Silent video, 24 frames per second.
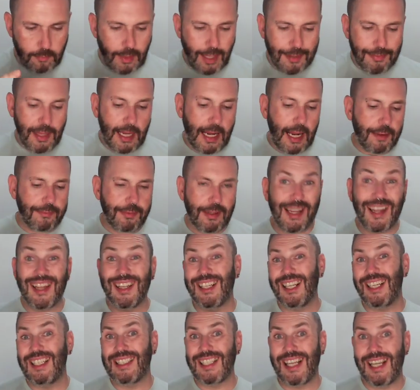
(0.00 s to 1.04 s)
they have
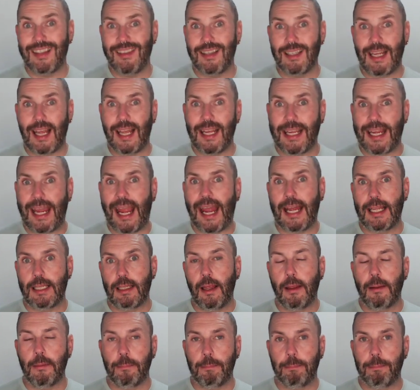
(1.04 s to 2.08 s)
kindly said that I
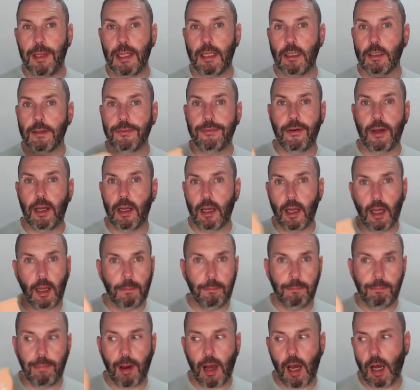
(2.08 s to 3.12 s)
can pilfer a
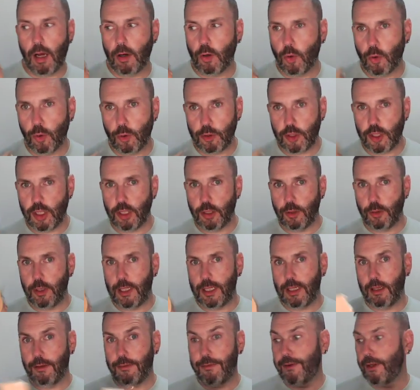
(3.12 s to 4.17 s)
bar or two
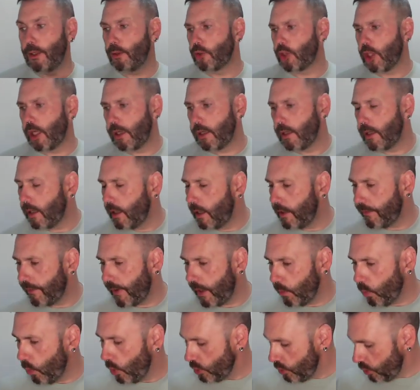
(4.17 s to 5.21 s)
in the future if I
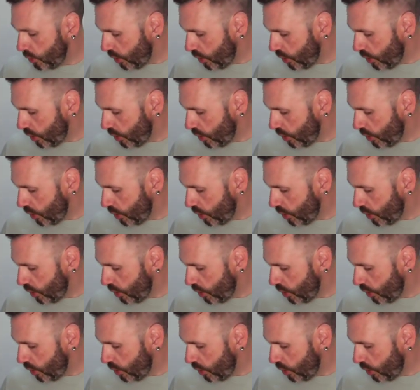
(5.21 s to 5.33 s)
want